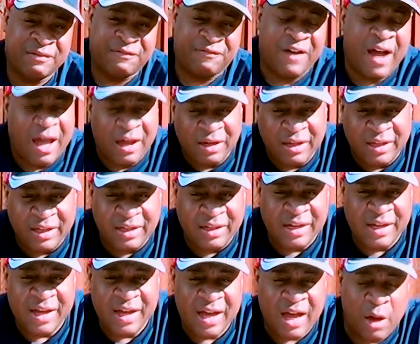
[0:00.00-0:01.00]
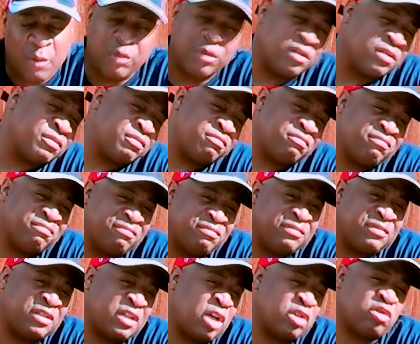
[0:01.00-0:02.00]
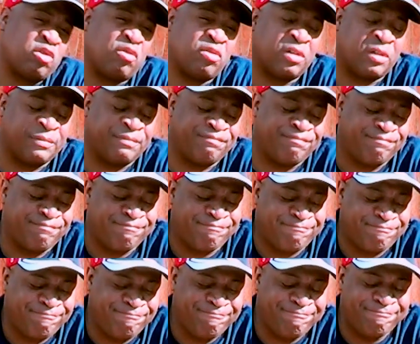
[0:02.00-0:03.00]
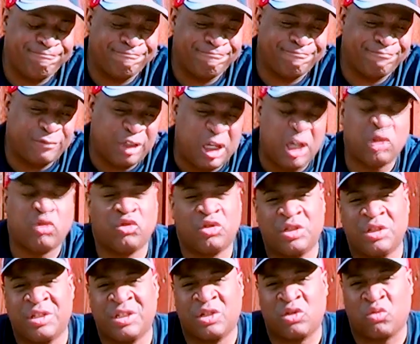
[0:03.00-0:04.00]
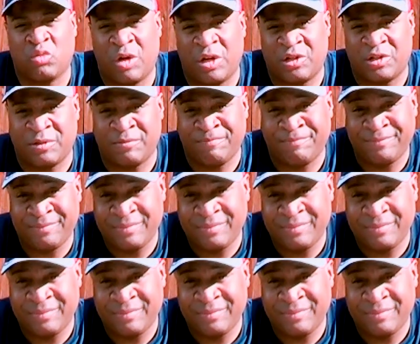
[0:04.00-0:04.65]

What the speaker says: Finally, I want to touch on an interesting situation